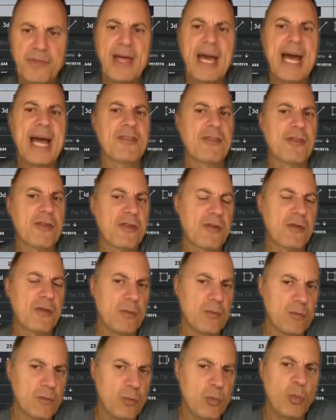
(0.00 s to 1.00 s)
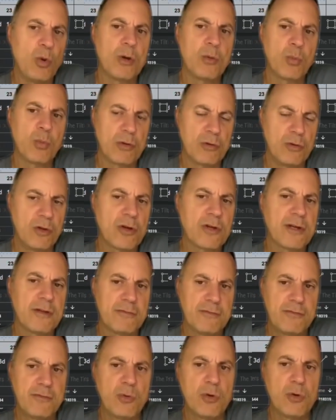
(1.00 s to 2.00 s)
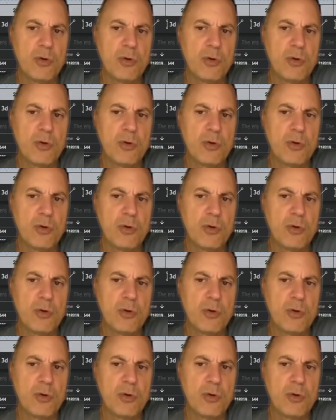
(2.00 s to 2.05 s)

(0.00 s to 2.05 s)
That's what we're looking